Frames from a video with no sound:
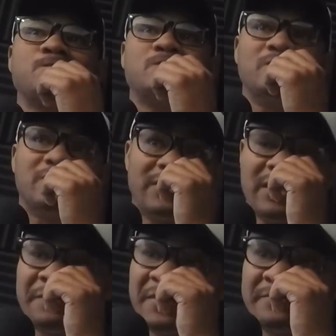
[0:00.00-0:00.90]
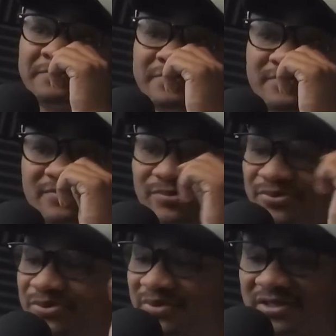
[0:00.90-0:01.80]
Yeah, man.
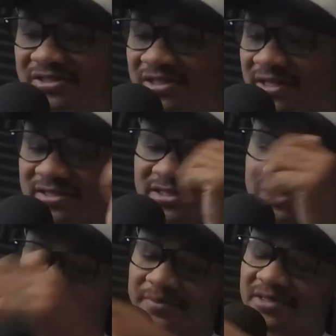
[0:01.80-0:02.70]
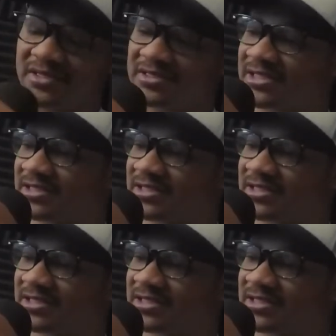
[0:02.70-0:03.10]
He's a dominant